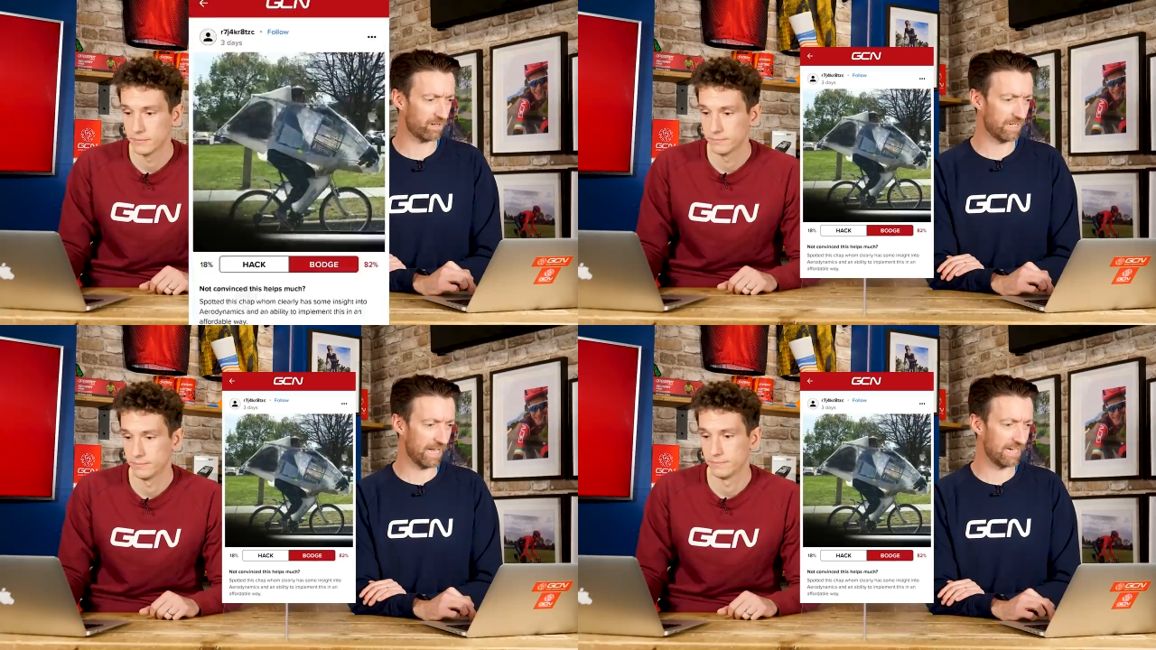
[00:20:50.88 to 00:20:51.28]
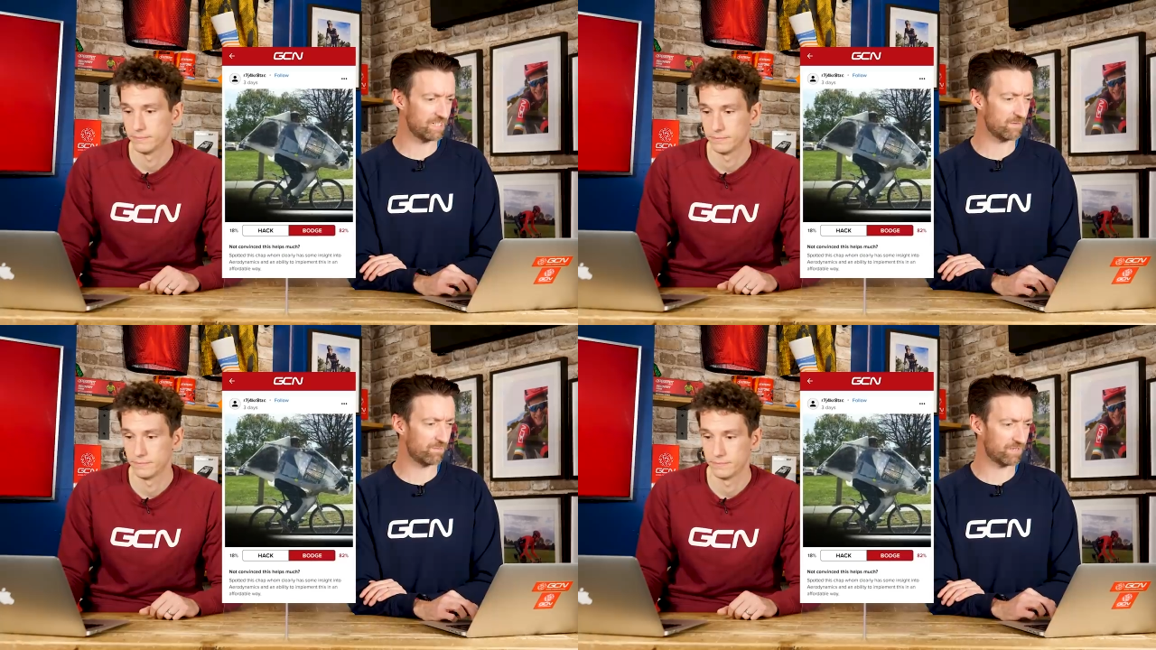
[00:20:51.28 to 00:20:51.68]
Speaker 1: only
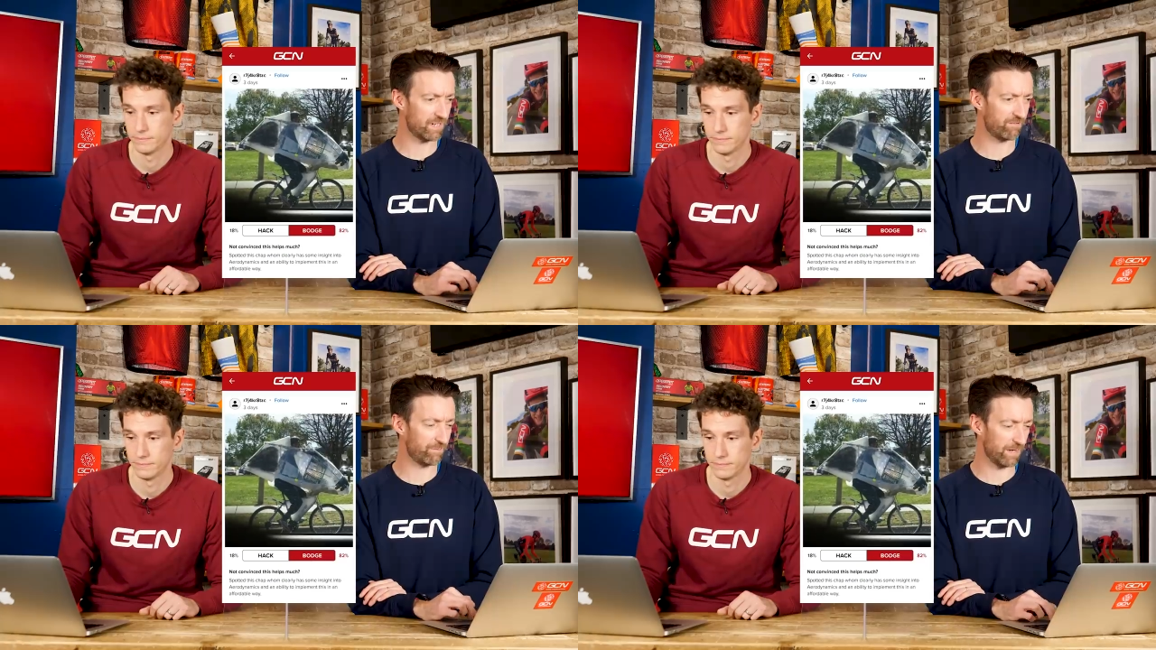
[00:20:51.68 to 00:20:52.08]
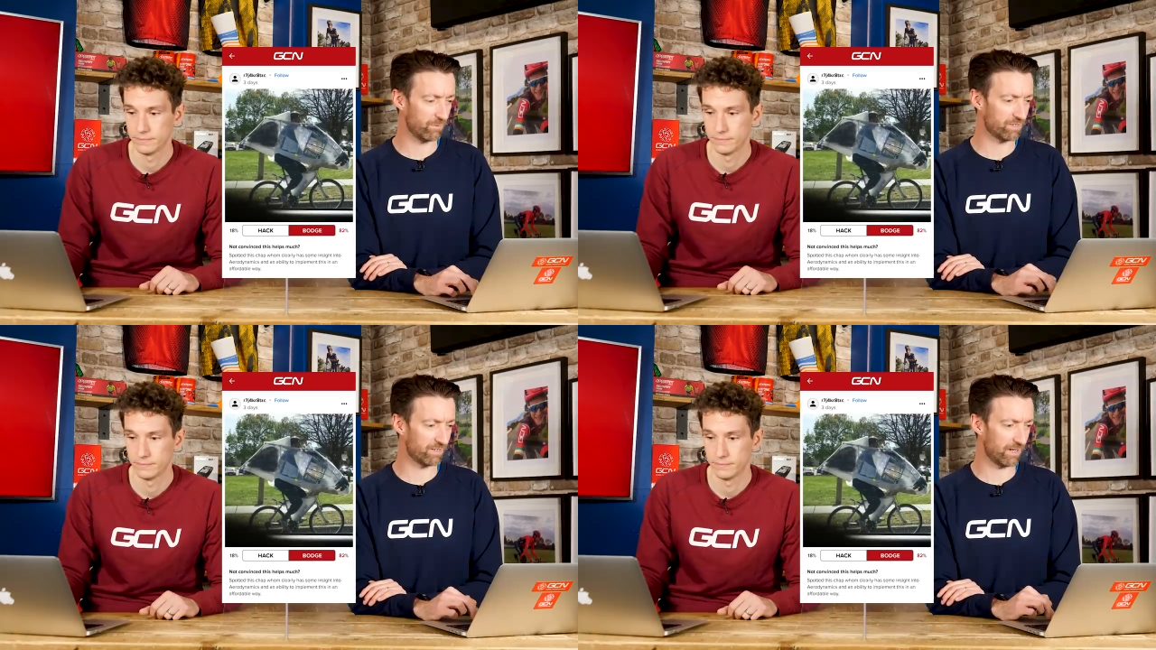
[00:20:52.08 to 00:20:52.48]
18% of
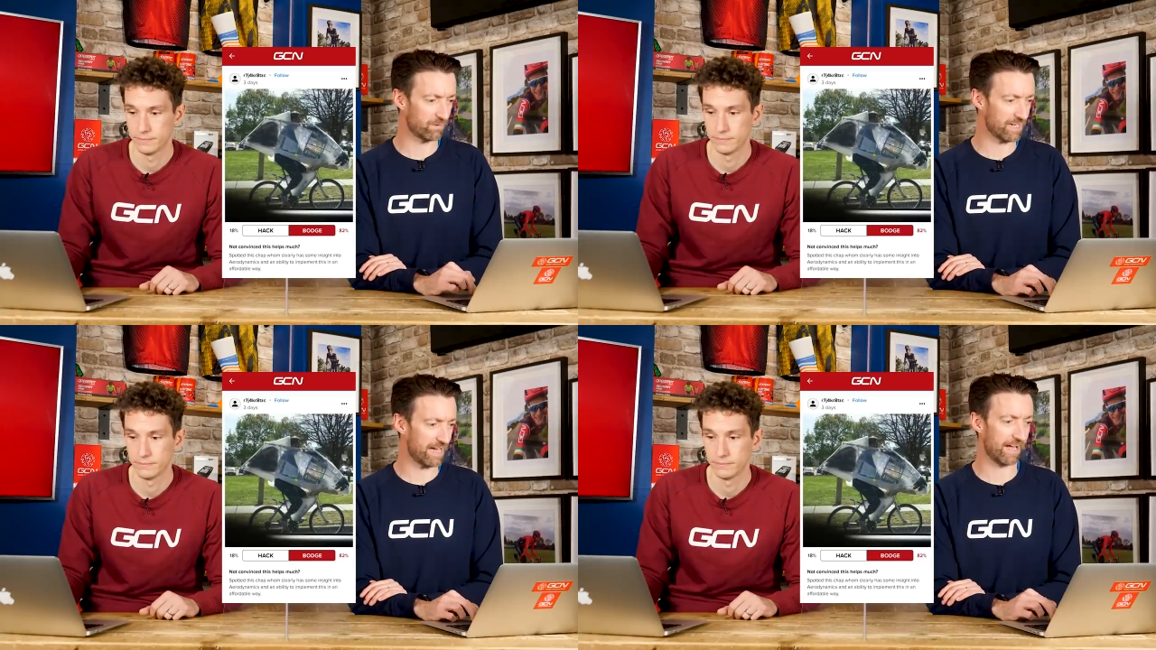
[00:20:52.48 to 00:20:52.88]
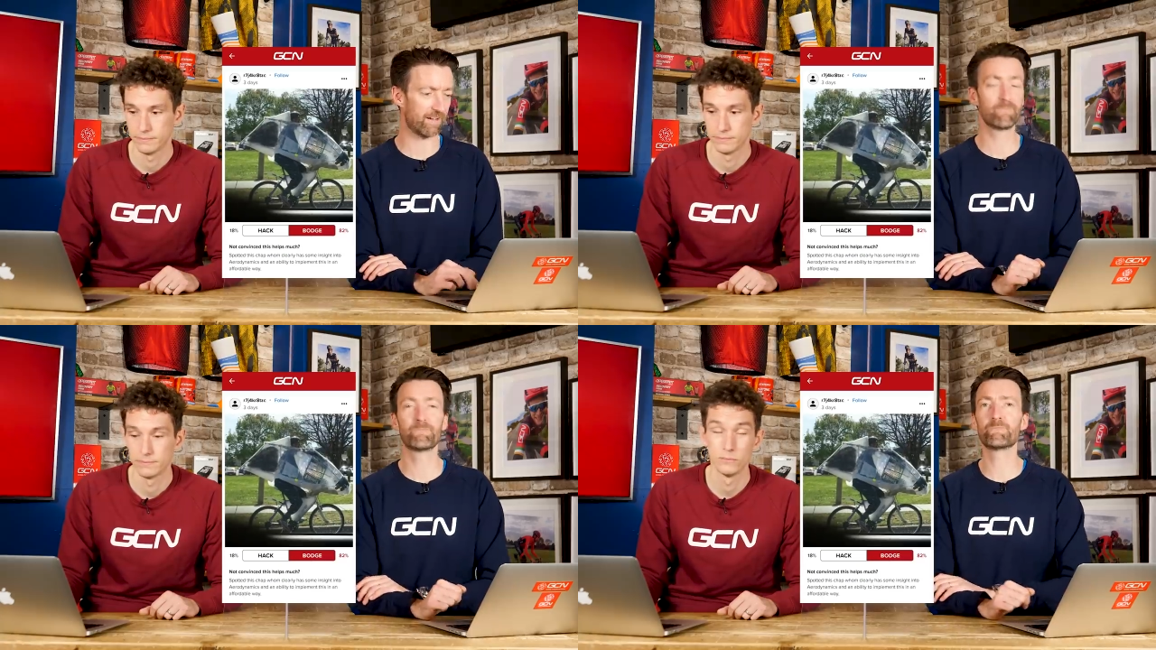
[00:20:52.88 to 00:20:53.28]
people said that was a
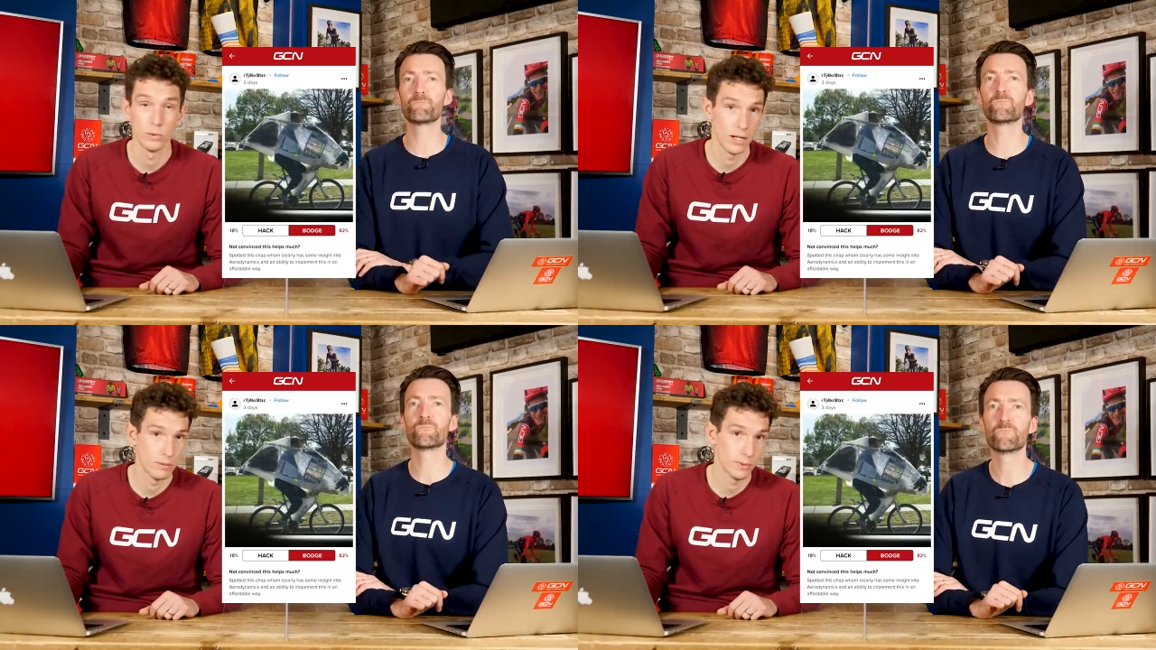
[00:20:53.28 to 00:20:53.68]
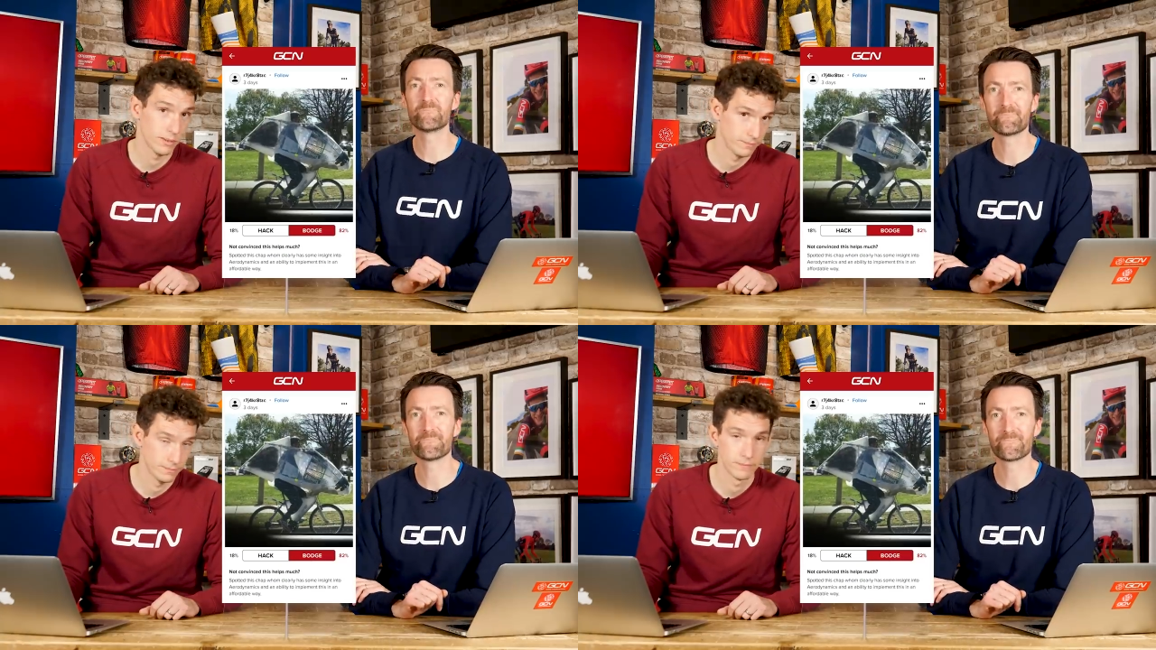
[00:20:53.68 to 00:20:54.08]
hack.
Speaker 2: Right,
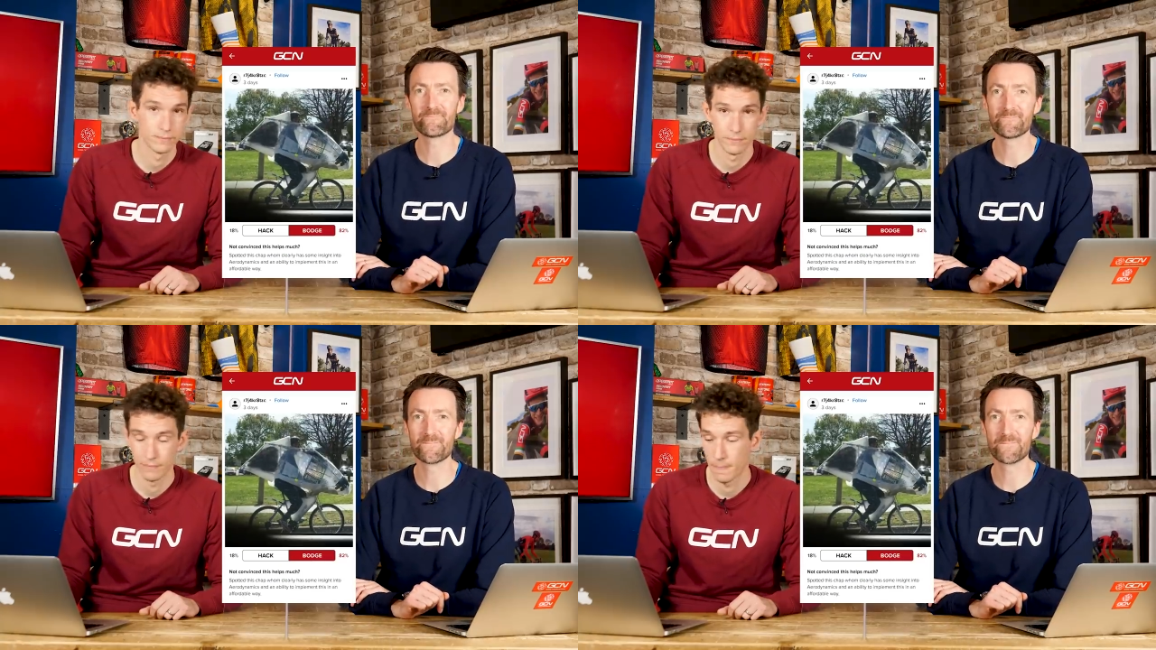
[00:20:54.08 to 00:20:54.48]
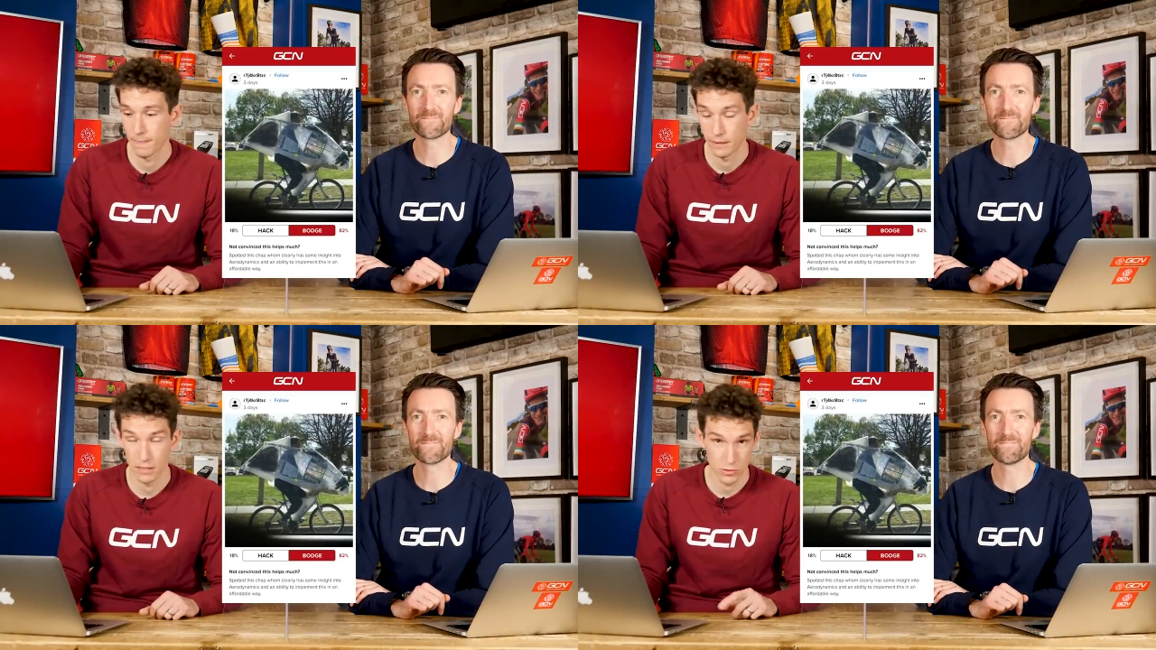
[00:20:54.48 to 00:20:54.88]
Speaker 1: well,
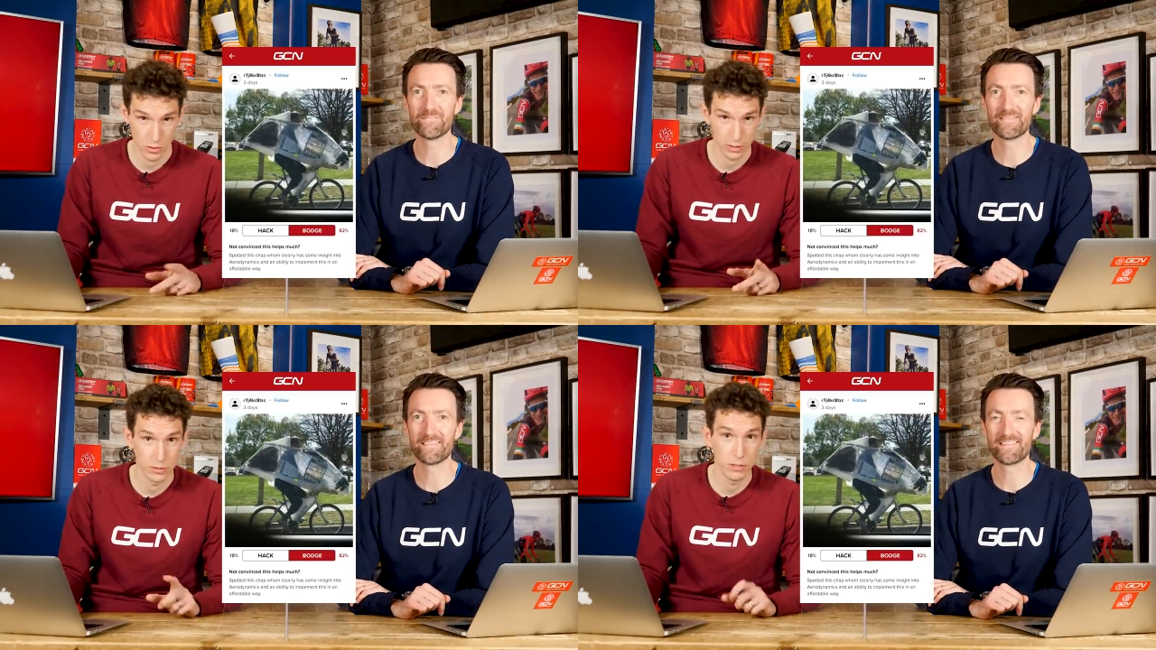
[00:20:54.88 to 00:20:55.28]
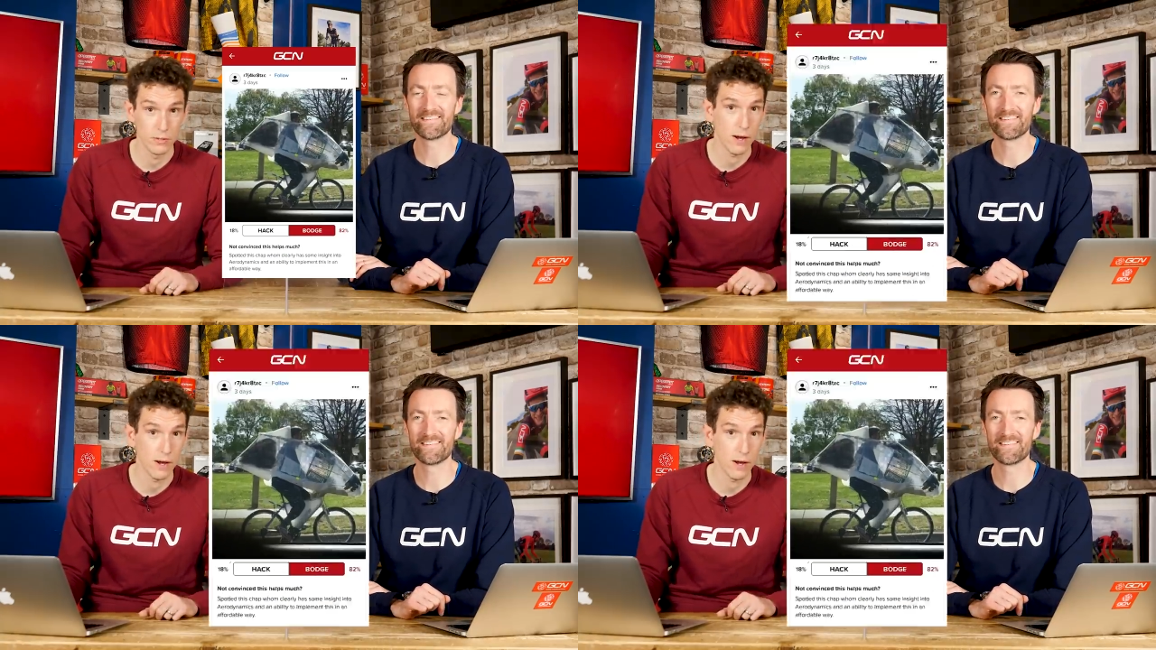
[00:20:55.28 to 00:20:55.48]
Speaker 2: you try commuting